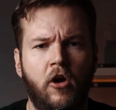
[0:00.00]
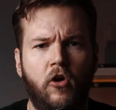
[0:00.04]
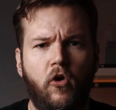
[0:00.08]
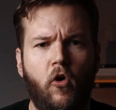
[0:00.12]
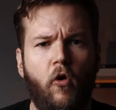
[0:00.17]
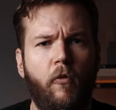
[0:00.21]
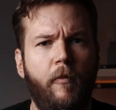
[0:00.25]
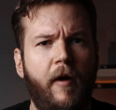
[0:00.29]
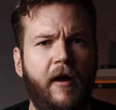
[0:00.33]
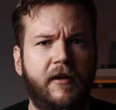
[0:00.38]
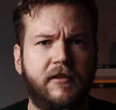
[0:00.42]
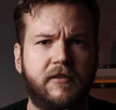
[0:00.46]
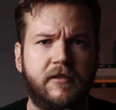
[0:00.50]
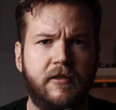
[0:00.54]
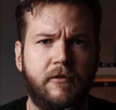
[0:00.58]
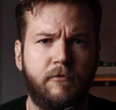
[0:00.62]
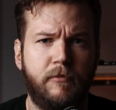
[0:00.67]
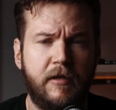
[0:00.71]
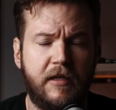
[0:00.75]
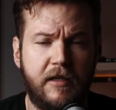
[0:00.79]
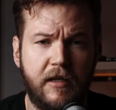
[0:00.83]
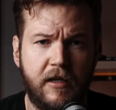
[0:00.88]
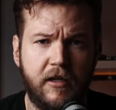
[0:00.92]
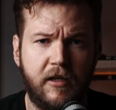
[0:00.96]
going back to the
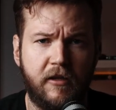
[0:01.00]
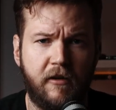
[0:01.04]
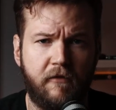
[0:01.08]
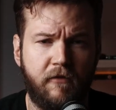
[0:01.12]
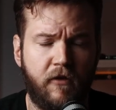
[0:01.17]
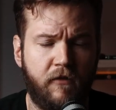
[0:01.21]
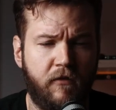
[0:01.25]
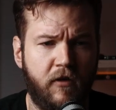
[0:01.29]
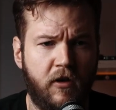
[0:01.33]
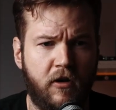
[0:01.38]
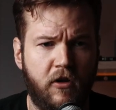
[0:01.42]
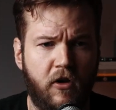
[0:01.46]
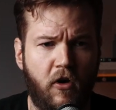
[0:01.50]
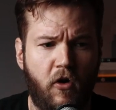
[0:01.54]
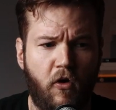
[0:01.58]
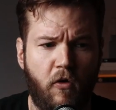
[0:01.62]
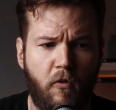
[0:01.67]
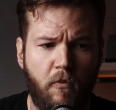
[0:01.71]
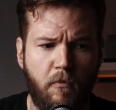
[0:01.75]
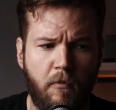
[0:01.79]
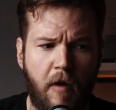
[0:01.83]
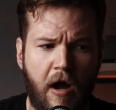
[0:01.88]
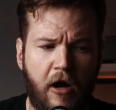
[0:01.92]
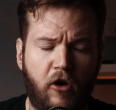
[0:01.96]
beginning of the video,
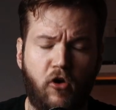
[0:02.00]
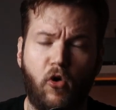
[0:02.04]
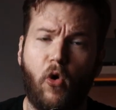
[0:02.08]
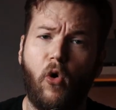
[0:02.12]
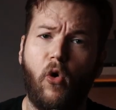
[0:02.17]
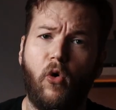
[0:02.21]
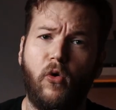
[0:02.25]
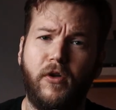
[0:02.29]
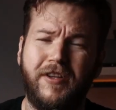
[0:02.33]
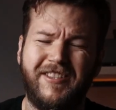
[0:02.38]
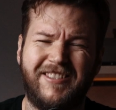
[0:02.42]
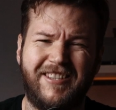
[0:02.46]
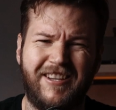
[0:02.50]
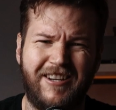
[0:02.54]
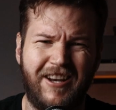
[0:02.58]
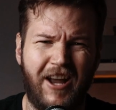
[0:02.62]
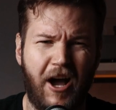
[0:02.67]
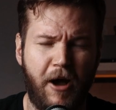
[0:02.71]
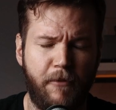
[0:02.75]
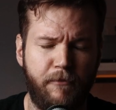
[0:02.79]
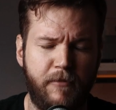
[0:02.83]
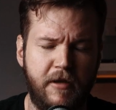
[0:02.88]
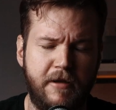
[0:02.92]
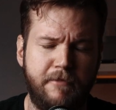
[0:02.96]
my goal is to
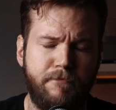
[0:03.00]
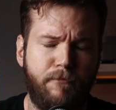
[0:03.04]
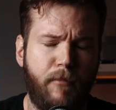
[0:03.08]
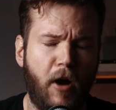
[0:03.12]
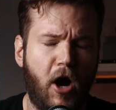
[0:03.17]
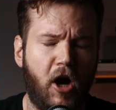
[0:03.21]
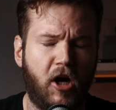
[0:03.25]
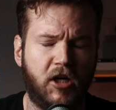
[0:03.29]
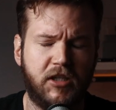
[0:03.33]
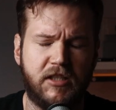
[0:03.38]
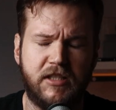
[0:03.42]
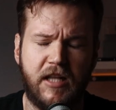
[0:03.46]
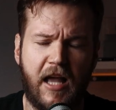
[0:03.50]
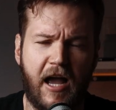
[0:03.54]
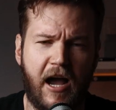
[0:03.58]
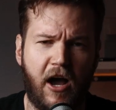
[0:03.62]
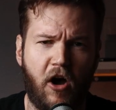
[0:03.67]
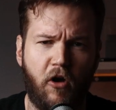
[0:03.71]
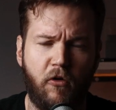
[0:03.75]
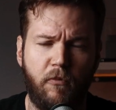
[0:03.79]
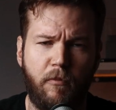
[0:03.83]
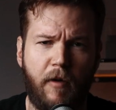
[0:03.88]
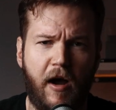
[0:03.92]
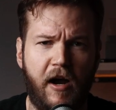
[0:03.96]
not be bogged
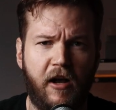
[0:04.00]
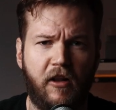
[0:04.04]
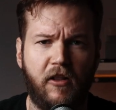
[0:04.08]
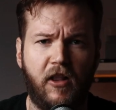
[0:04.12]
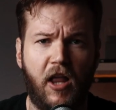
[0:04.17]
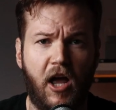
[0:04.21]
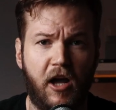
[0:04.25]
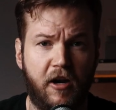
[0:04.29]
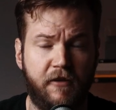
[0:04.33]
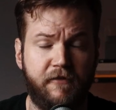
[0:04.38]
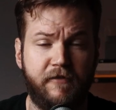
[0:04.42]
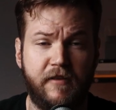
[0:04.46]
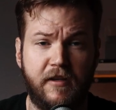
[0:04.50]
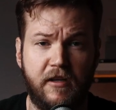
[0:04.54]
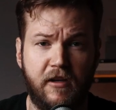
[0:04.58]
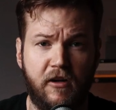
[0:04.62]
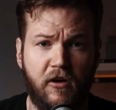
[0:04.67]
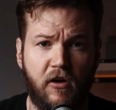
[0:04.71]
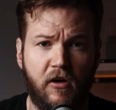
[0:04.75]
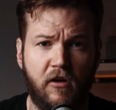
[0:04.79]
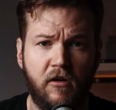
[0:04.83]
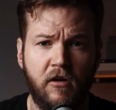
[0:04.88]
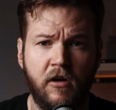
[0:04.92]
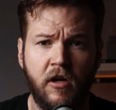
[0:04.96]
down by a lot of
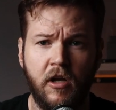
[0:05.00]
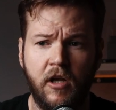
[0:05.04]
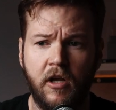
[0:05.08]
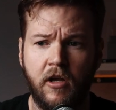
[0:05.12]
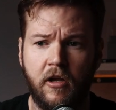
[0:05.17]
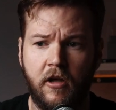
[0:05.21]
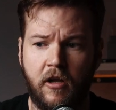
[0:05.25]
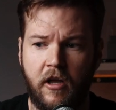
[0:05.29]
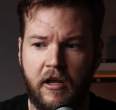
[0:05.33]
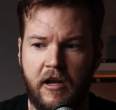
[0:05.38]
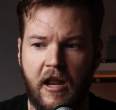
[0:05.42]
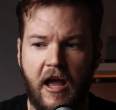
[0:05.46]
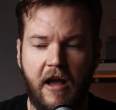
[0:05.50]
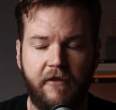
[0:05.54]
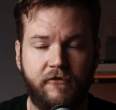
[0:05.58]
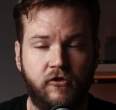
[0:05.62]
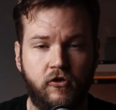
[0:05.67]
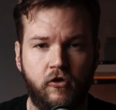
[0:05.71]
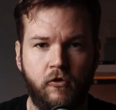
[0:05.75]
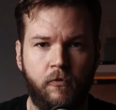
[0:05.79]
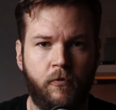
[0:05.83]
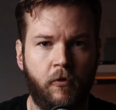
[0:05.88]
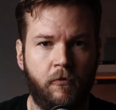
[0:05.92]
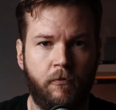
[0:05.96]
gear and have
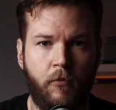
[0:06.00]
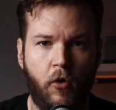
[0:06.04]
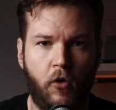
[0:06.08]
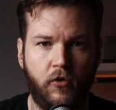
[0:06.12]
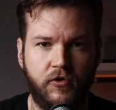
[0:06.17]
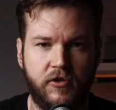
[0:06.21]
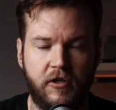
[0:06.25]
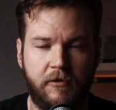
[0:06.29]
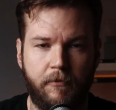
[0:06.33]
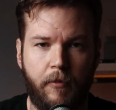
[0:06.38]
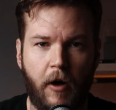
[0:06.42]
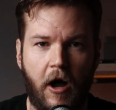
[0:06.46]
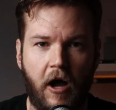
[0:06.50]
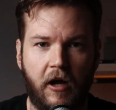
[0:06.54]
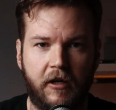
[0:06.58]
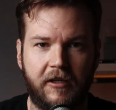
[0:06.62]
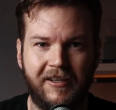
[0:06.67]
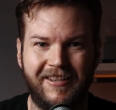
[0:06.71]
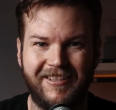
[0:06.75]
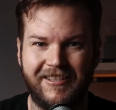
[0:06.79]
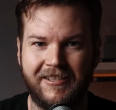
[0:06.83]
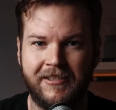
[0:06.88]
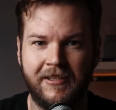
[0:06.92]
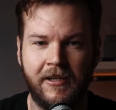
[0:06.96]
super bulging
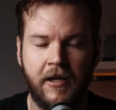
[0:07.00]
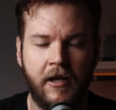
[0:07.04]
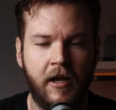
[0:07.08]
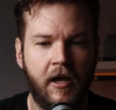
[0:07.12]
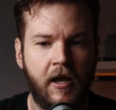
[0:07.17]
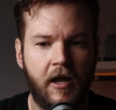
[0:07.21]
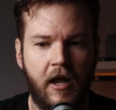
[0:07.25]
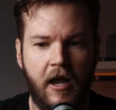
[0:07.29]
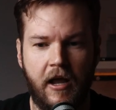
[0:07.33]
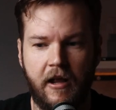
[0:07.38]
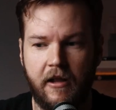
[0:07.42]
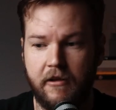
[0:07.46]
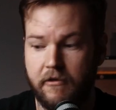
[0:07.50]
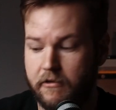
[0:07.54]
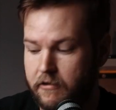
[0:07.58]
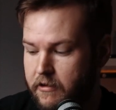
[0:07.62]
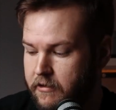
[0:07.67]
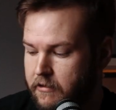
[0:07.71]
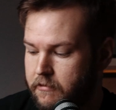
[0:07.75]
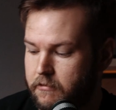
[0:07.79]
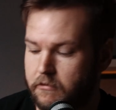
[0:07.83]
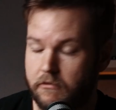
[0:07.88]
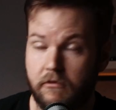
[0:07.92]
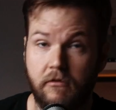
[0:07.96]
pockets, and
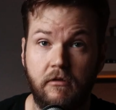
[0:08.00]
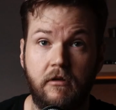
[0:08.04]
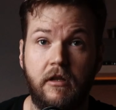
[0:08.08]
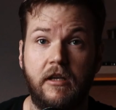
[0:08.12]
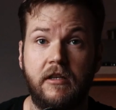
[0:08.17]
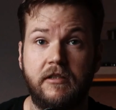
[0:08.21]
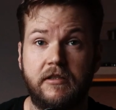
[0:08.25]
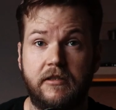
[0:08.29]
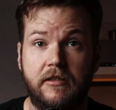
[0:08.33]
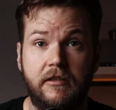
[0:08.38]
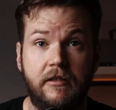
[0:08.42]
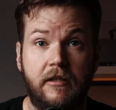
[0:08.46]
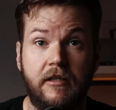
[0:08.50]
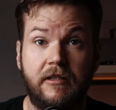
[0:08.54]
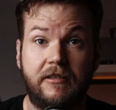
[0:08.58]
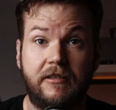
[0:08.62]
this